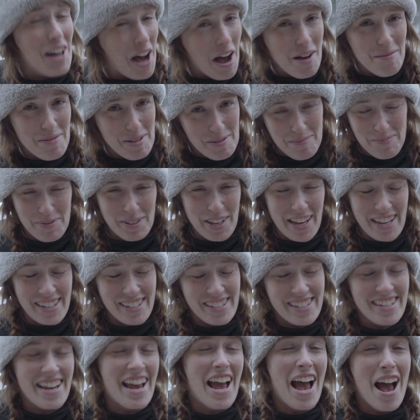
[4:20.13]

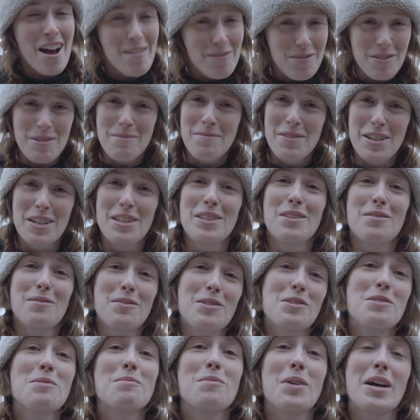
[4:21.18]
commonplace to have women in the
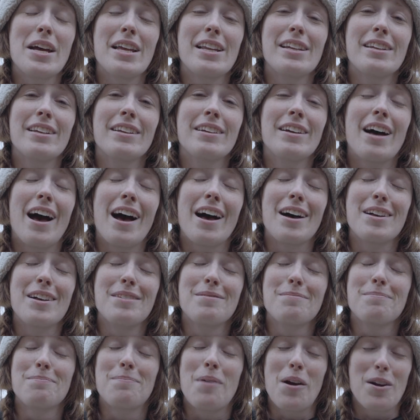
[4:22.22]
room when uh,
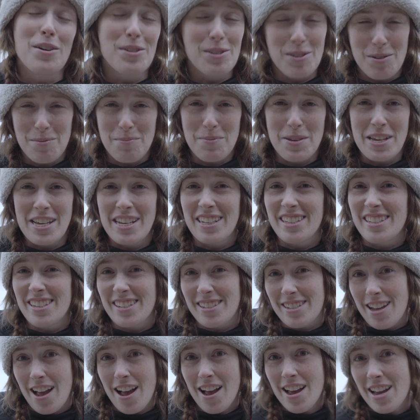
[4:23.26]
parks are being
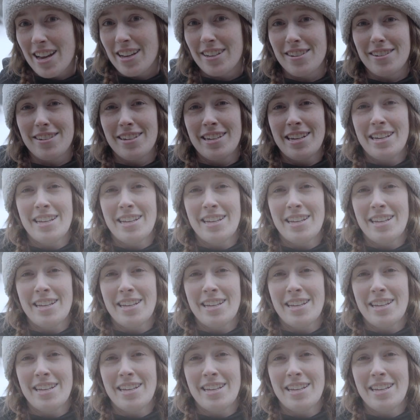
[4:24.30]
designed.